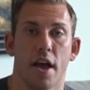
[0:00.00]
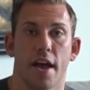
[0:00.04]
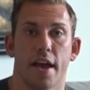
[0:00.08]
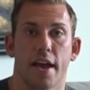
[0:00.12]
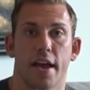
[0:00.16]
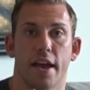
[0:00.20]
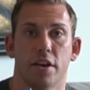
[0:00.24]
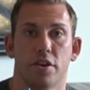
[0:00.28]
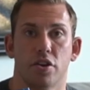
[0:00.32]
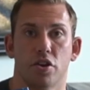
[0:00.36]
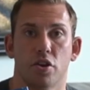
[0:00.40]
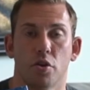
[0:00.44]

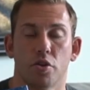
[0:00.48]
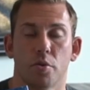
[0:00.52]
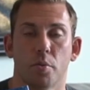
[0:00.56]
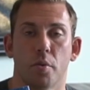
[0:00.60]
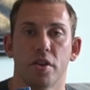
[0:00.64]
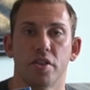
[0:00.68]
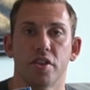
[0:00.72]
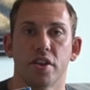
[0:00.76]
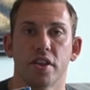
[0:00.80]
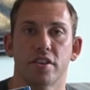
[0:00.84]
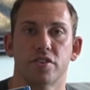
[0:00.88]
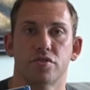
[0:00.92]
And the
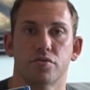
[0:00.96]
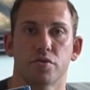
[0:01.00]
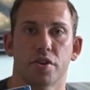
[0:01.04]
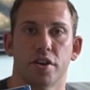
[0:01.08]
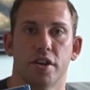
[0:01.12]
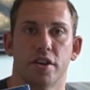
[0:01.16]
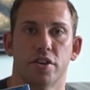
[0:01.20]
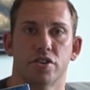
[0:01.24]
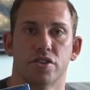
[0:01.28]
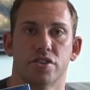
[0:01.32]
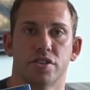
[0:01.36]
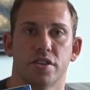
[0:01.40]
one thing that's
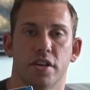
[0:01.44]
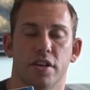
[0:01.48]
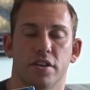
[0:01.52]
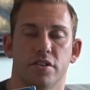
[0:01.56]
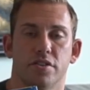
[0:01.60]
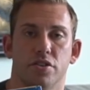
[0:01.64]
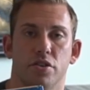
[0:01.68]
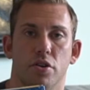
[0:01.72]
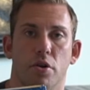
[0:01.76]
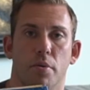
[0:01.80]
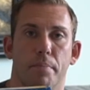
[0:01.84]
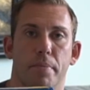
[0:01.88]
really interesting
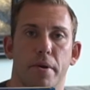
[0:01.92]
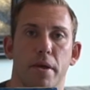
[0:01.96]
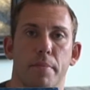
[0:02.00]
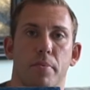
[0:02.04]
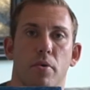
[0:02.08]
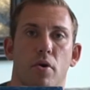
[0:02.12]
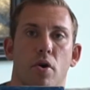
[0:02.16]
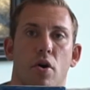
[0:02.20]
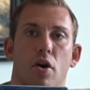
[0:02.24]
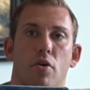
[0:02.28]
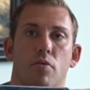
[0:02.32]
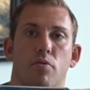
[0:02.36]
is
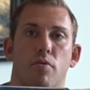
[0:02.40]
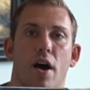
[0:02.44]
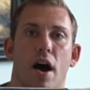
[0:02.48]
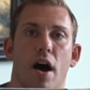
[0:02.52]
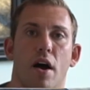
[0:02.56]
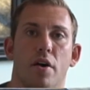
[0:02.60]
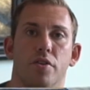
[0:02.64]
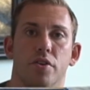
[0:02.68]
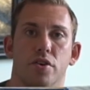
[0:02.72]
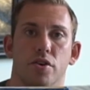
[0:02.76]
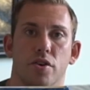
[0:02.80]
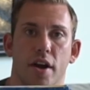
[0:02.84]
people
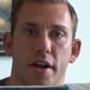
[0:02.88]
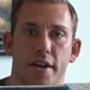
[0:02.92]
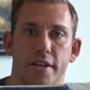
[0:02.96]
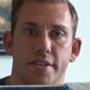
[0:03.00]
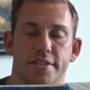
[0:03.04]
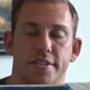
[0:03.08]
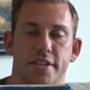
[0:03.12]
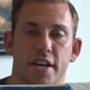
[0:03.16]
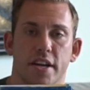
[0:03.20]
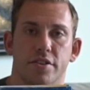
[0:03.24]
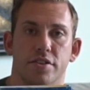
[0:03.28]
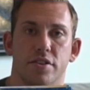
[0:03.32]
around the United
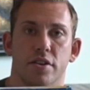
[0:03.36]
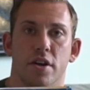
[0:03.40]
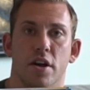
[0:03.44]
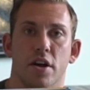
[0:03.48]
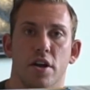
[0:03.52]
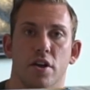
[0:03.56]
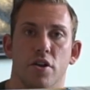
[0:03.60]
States,